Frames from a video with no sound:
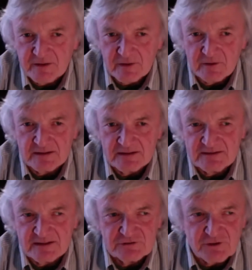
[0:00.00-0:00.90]

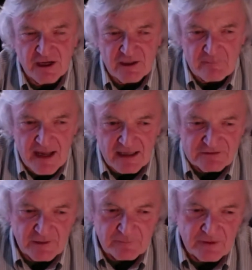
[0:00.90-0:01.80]
Let's try to
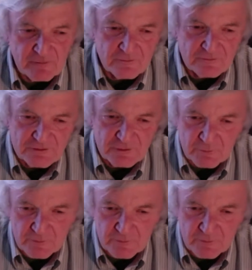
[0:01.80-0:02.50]
match up a grocer